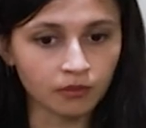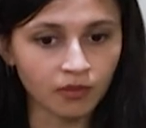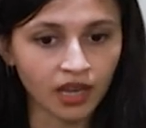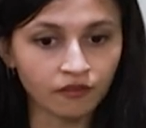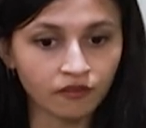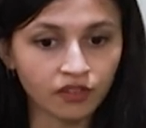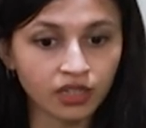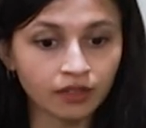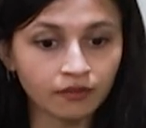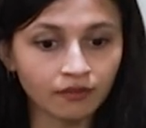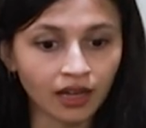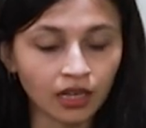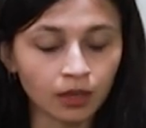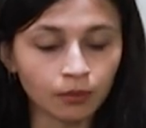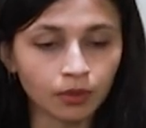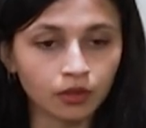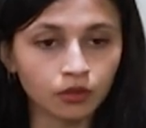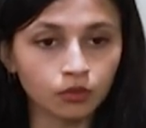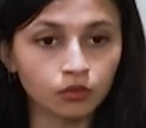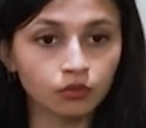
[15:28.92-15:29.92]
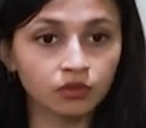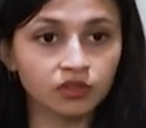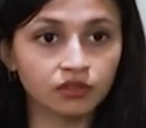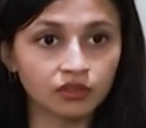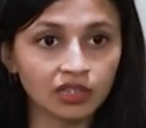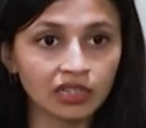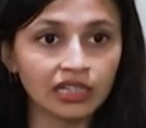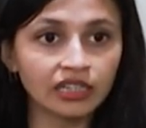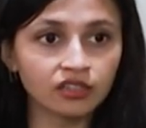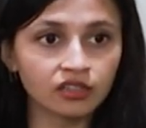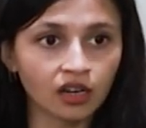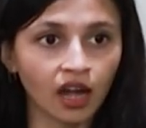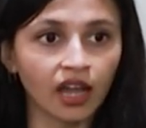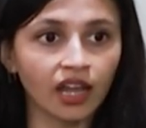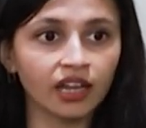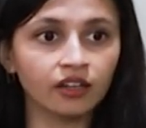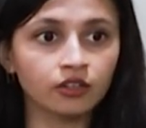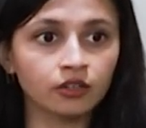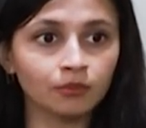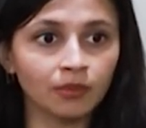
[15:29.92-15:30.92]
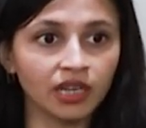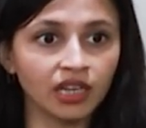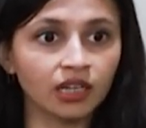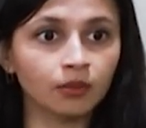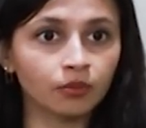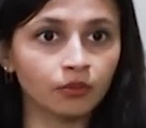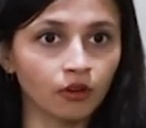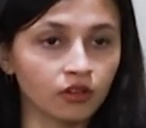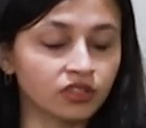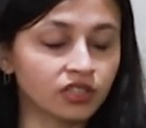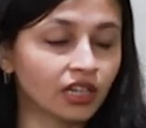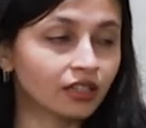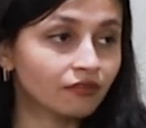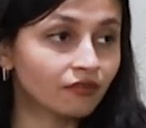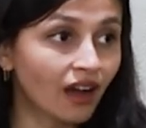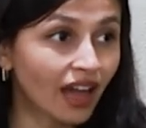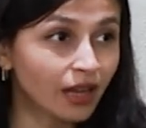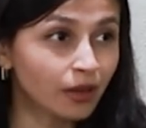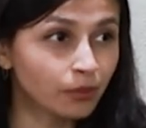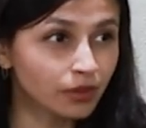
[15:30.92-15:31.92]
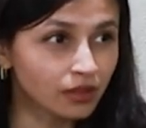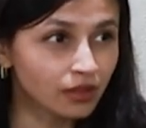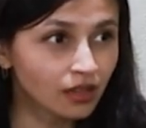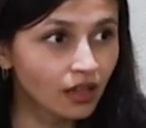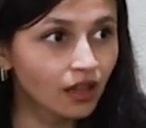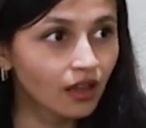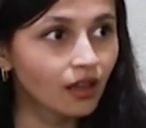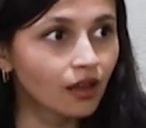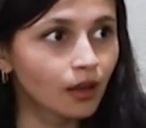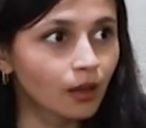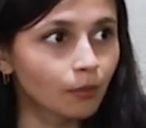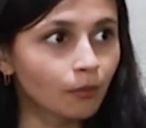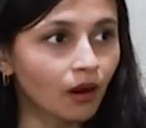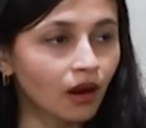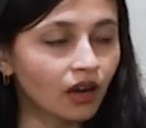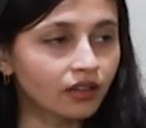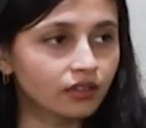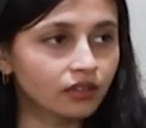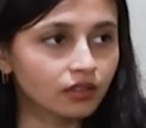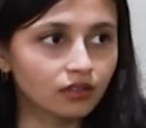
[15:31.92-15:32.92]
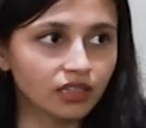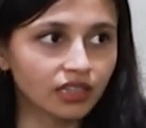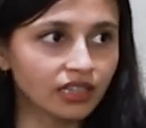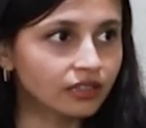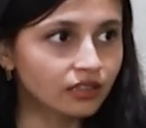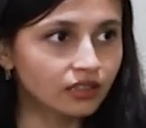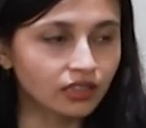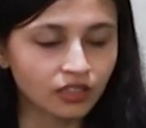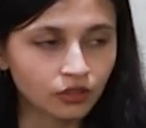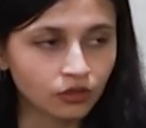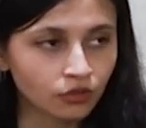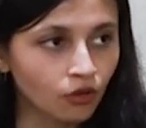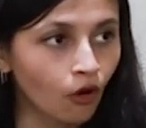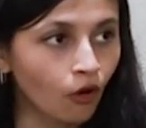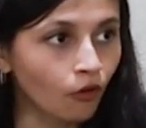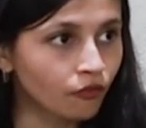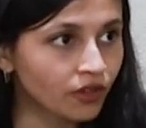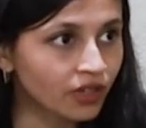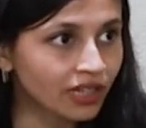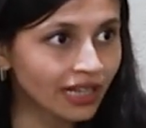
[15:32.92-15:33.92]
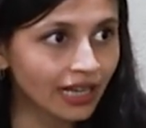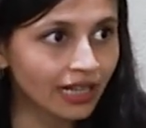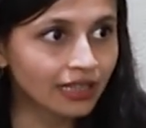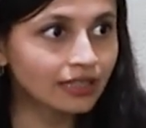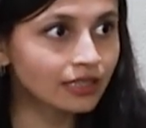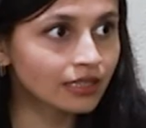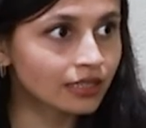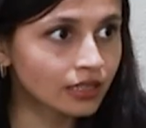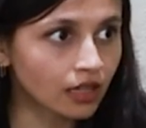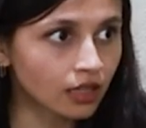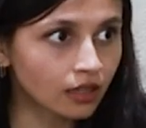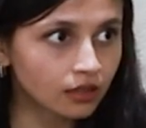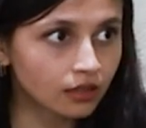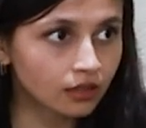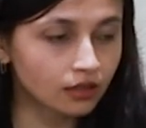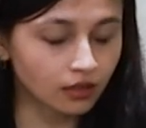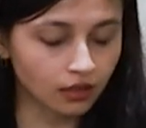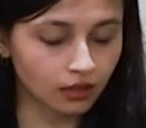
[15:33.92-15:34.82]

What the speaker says: every developer who's really trying to make a project viable, but it you know often gets stuck